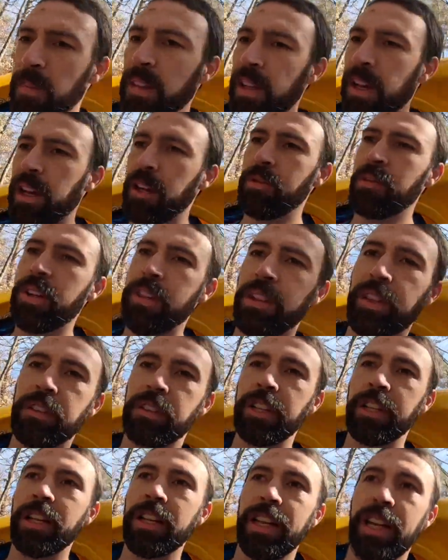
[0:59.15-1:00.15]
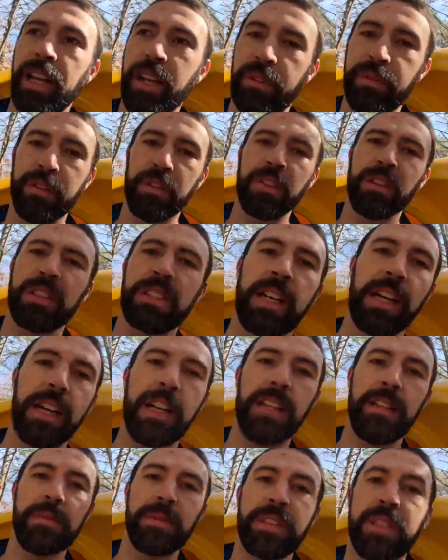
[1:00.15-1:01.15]
I'd run the green a handful of
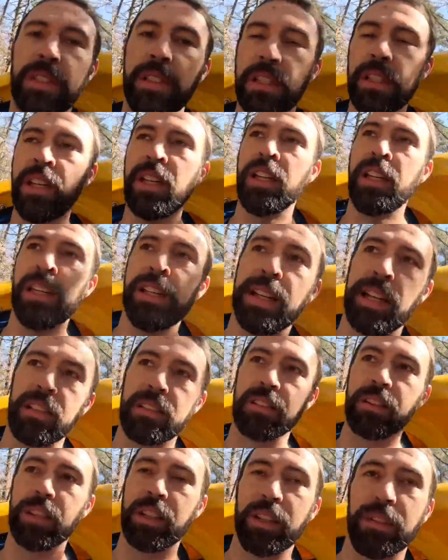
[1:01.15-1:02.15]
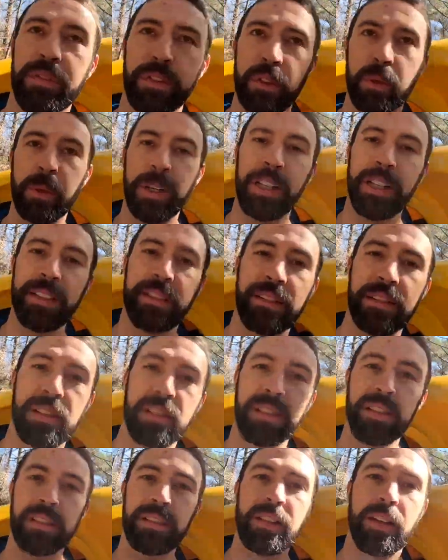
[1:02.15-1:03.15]
times, and I was looking for ways
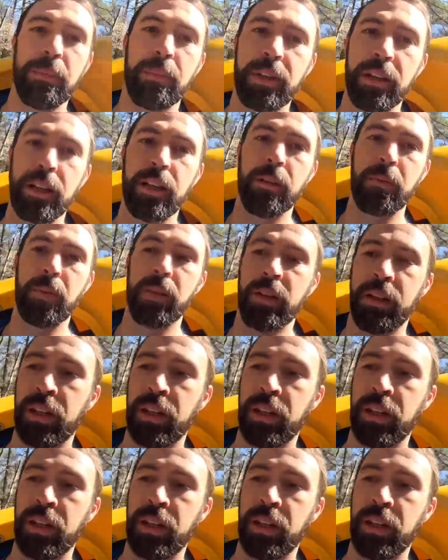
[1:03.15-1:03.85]
to step it up,